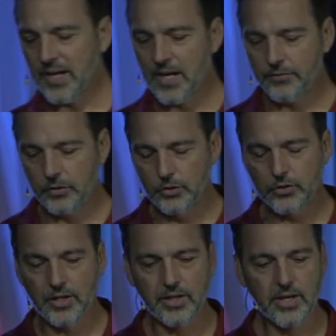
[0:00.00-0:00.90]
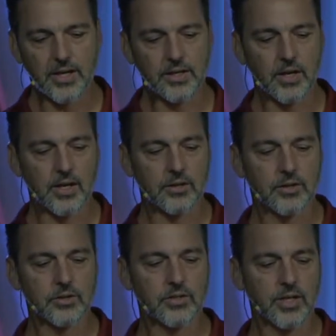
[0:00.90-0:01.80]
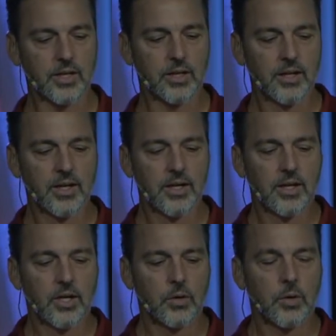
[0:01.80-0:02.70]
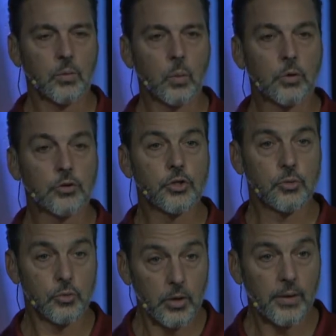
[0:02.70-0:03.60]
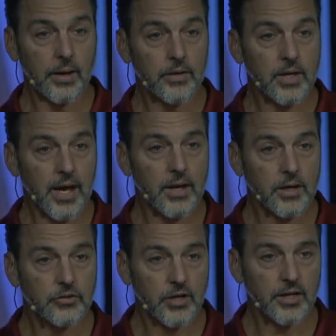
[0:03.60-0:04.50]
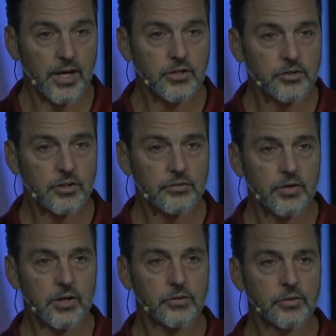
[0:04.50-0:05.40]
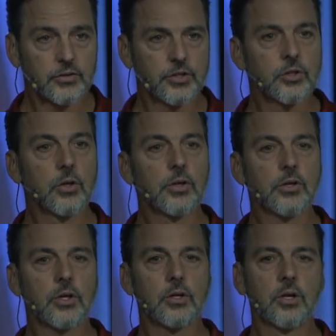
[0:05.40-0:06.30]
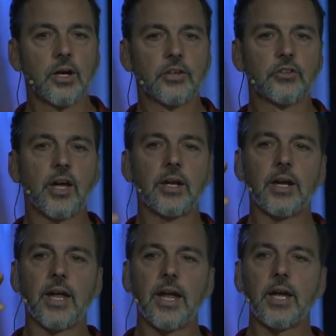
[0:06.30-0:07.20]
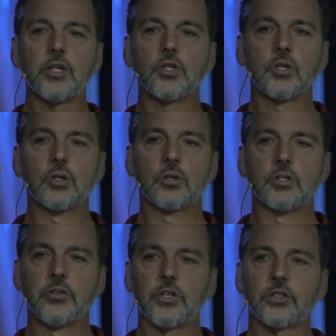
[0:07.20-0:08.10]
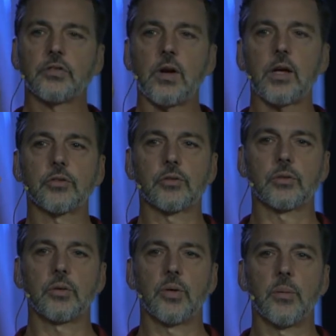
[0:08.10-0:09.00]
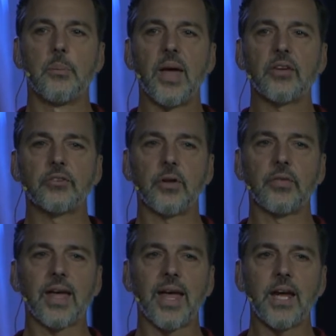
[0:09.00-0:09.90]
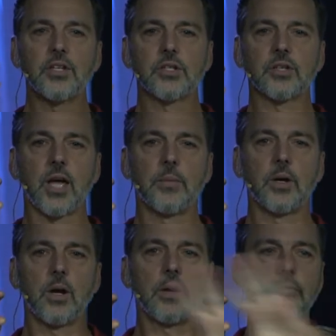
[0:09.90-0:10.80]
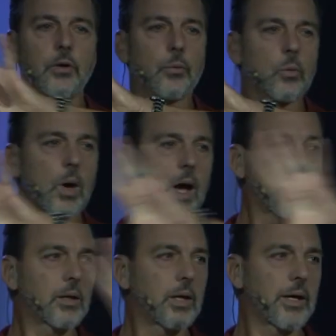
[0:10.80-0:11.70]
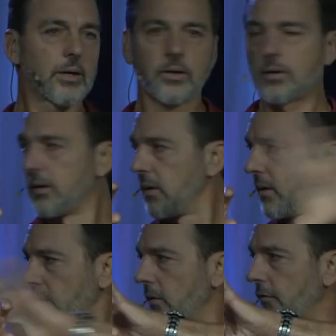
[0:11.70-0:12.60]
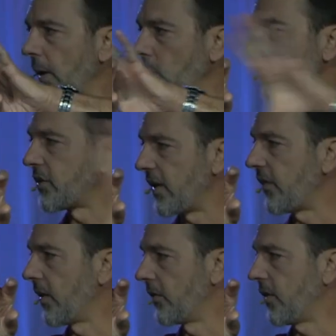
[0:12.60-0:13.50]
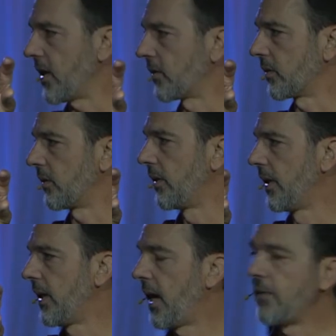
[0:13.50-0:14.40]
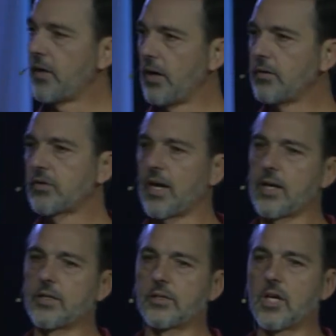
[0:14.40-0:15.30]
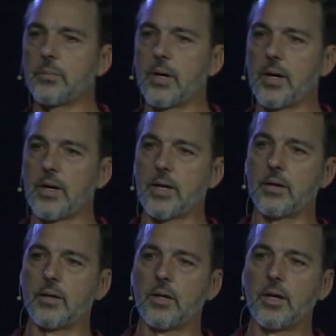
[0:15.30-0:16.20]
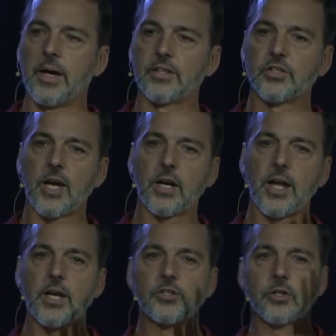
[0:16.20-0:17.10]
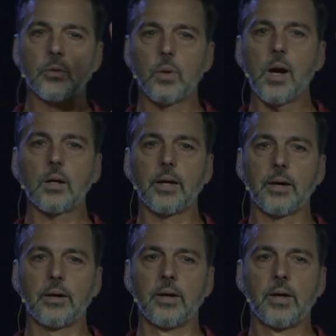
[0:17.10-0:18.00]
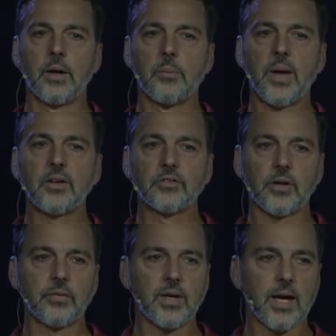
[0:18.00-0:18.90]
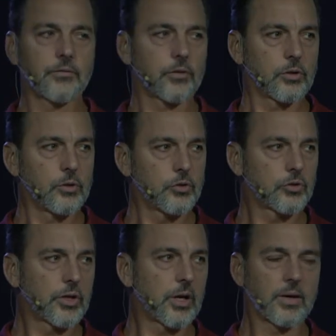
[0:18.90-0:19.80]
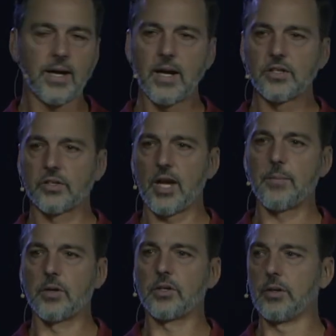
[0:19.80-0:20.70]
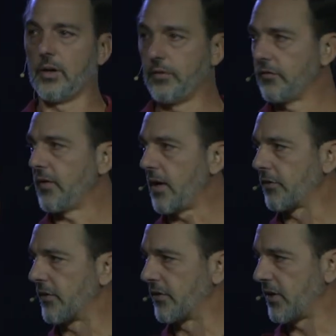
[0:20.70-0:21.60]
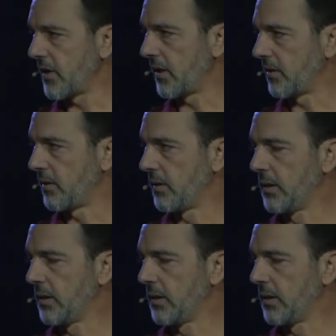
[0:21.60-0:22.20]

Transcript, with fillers: and evolution. And, and, and Kurt said, well, do you know how they assign ages to the fossils? Did you know that they assign an age to this fossil based on the age assignment of the rock layer from which they found the fossil? And that other scientists come by and assign an age to the rock layer based on the evolutionary age assignment the, of the fossil that's in it.